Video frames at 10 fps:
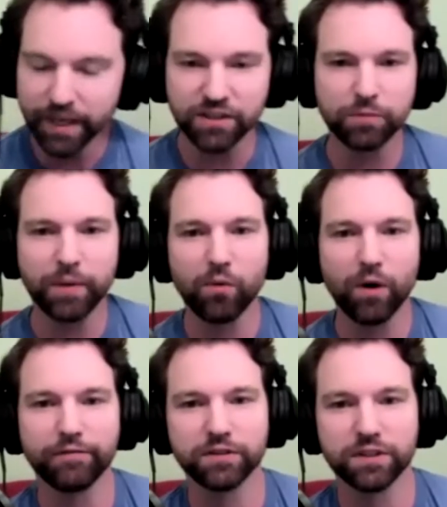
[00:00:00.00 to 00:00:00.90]
yeah, so my
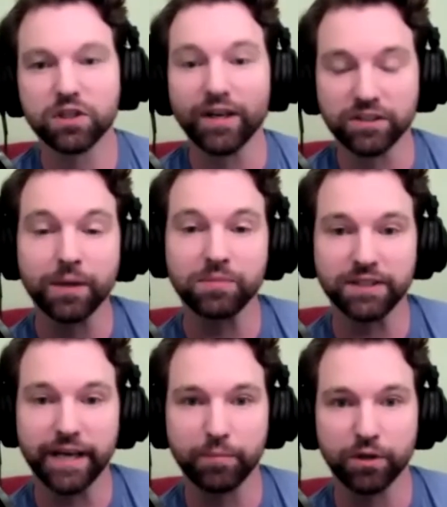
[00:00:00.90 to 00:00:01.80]
wife was so I sometimes
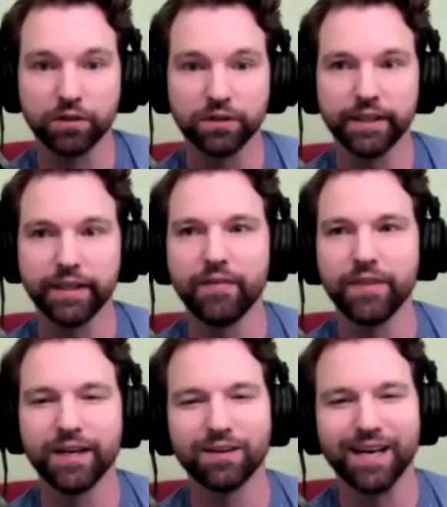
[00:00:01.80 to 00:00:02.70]
I tape early
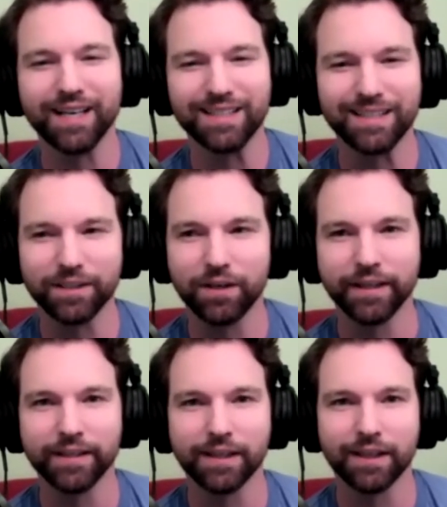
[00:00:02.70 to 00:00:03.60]
and then I'll kind of sit
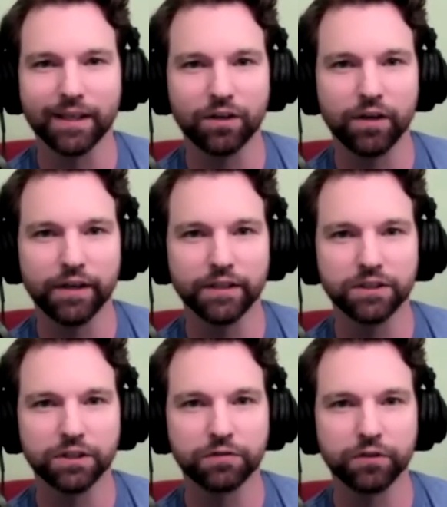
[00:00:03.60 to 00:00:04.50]
on it and think on
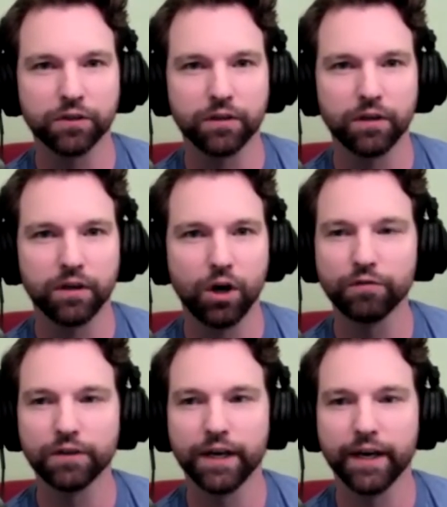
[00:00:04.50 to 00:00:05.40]
it just for
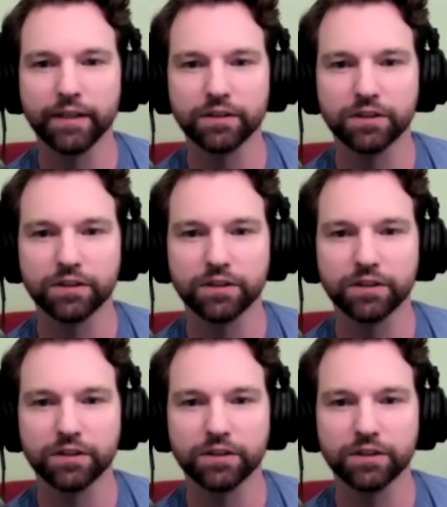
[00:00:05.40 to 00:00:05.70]
overnight,